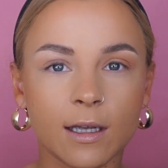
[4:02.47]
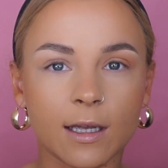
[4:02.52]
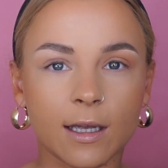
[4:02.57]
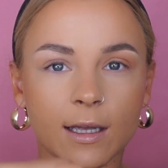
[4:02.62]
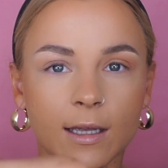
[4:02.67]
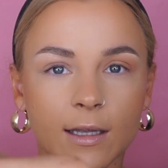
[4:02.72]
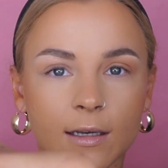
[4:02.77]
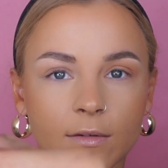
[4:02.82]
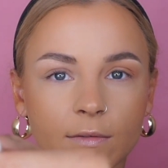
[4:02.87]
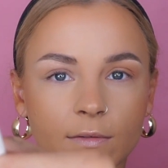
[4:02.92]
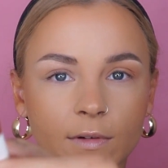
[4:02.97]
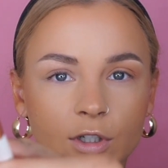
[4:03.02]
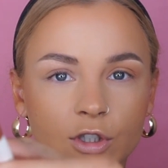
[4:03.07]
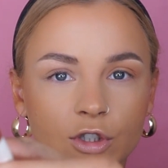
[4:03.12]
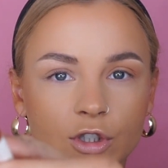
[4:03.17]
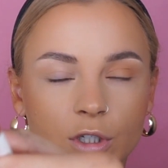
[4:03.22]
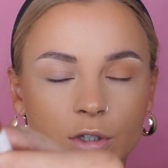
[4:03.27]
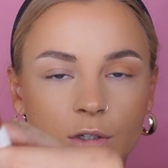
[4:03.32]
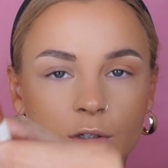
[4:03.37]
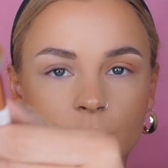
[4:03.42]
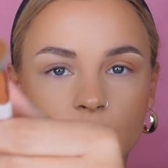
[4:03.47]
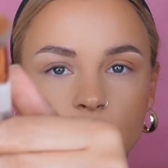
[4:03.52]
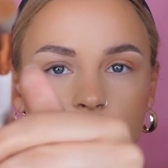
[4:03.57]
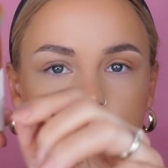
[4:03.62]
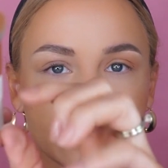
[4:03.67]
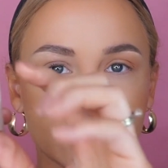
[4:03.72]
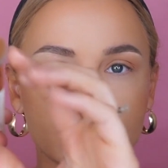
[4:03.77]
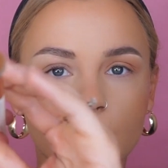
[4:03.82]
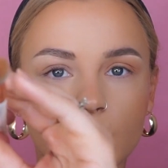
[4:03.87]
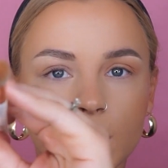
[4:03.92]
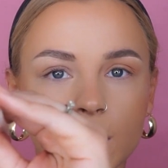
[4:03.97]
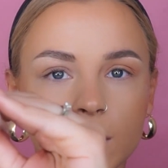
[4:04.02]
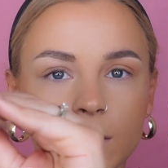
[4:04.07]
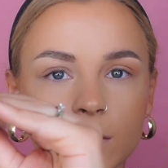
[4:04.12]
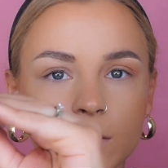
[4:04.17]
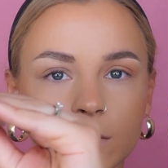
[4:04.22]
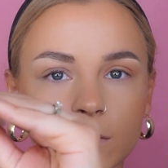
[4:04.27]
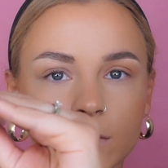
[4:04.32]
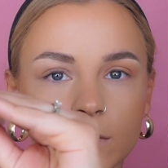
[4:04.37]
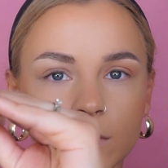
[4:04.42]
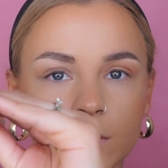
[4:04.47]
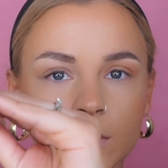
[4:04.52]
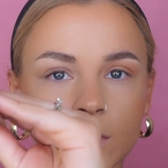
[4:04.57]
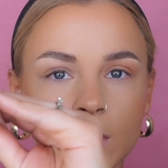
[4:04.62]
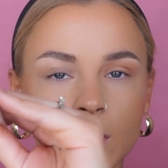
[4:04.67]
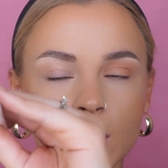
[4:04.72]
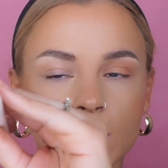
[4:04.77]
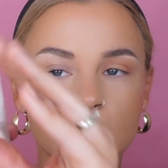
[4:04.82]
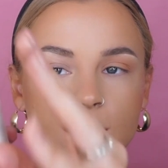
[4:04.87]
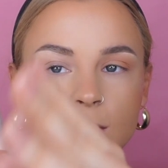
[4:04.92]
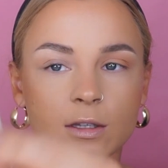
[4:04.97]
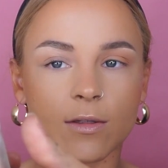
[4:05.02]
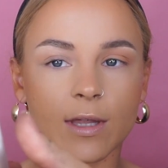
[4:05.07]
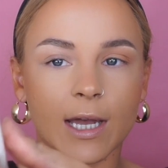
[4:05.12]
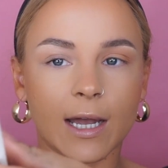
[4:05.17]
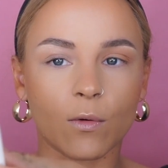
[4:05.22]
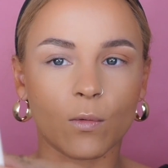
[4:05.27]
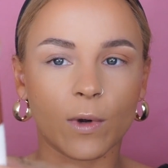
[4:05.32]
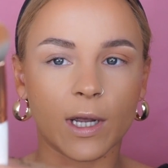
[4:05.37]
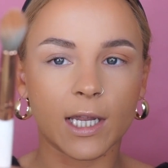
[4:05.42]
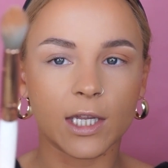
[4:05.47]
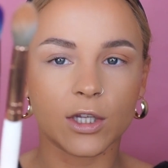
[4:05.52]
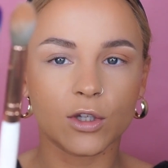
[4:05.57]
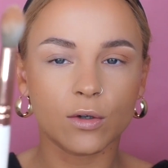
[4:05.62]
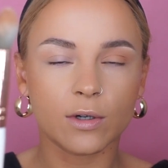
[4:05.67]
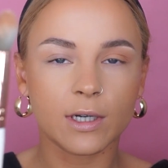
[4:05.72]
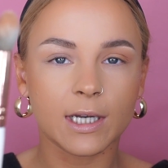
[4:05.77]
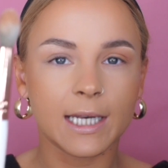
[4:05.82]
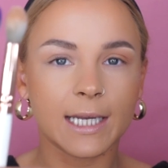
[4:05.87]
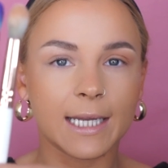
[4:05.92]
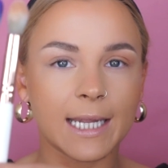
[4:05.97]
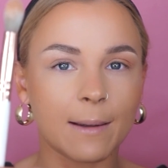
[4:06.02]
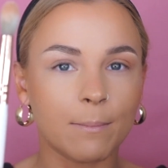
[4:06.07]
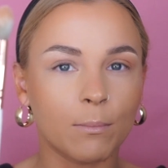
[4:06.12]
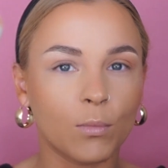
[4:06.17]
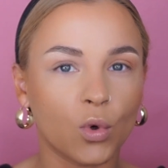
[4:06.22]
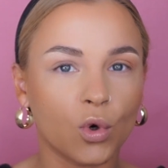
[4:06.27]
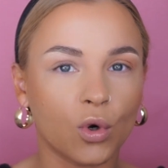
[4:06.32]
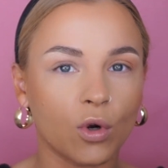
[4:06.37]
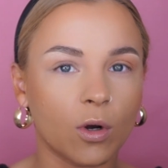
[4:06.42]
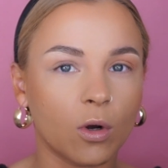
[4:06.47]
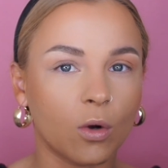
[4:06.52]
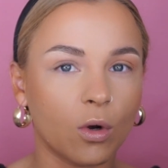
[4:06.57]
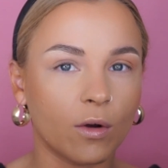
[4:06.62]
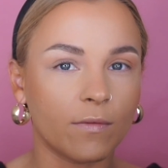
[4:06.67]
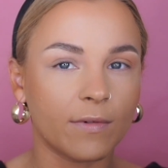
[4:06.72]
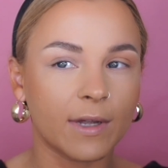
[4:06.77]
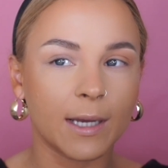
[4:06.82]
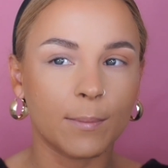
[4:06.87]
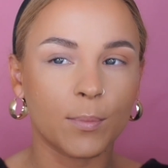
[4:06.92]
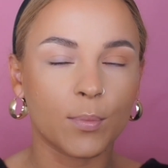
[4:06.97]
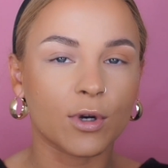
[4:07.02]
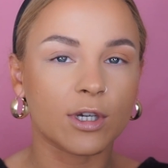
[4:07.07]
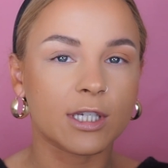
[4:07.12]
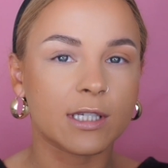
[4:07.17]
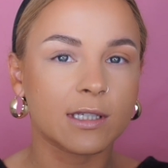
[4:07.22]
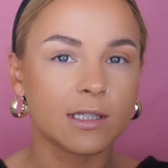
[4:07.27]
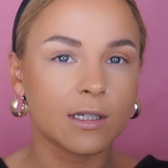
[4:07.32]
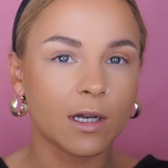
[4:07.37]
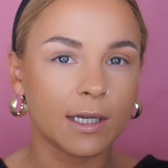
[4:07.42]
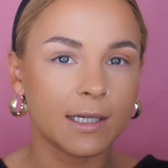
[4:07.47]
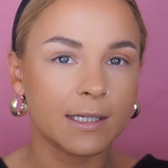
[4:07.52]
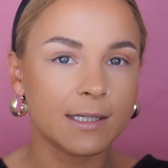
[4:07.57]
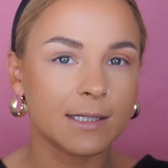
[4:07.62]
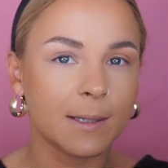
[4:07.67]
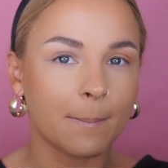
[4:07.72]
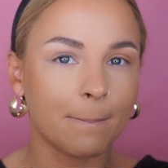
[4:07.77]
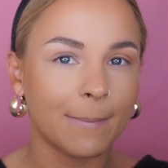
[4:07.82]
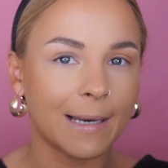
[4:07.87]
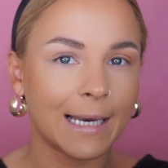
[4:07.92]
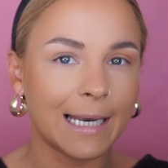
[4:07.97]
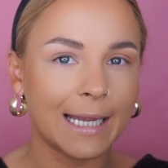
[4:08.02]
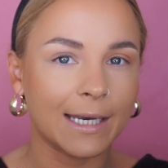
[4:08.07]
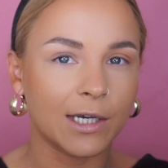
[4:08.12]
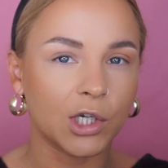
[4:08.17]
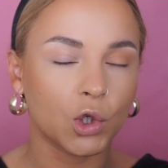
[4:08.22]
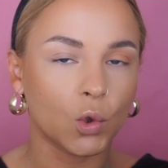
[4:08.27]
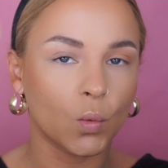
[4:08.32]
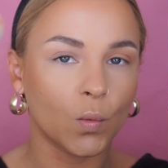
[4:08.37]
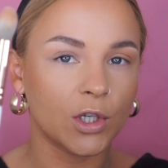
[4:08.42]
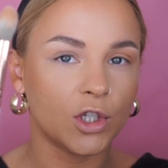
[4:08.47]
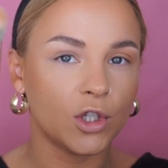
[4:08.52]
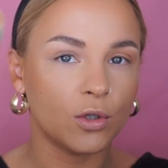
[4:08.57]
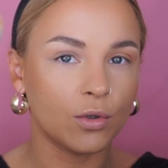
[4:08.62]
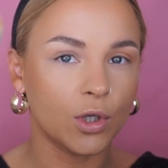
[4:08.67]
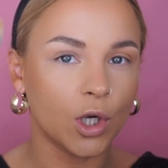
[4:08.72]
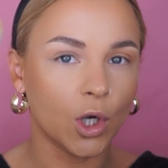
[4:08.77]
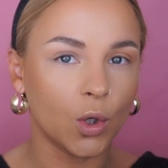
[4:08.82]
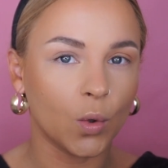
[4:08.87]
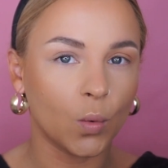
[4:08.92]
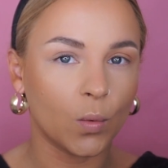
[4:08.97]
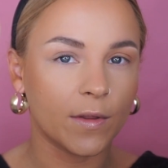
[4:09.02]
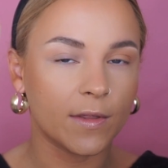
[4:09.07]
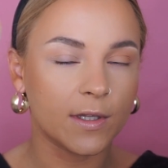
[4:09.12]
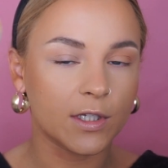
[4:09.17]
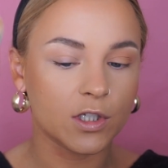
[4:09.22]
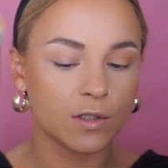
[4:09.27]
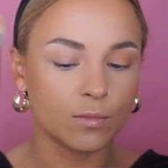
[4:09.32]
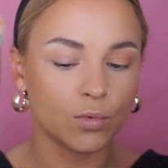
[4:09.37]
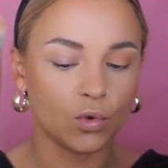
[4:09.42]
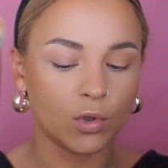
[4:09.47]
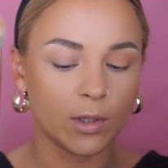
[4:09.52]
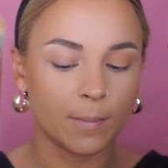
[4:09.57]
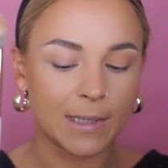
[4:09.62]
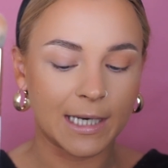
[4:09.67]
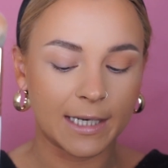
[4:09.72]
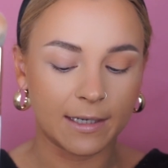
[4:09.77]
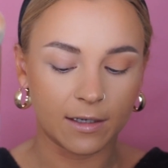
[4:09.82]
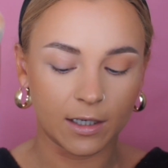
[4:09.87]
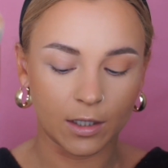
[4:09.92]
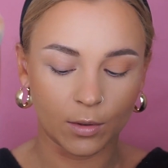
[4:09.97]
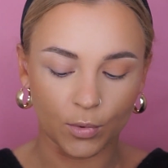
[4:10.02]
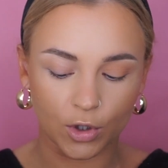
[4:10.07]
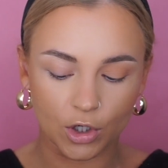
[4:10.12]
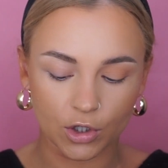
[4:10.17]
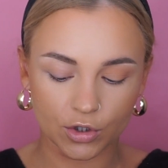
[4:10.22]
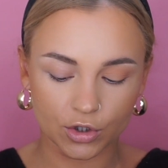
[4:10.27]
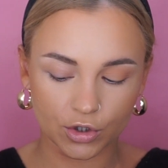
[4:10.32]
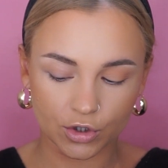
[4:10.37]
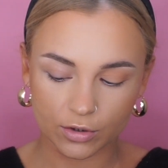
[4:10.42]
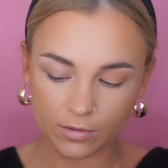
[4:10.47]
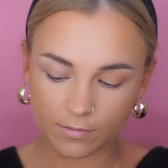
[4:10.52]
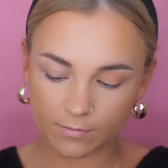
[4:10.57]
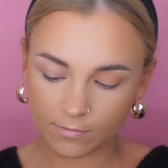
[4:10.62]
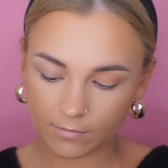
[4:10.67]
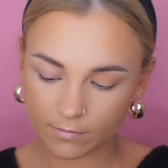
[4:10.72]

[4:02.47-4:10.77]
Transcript: And if I show you this way, so that way you're going to get more of a precise blend when you go with a smaller blending brush.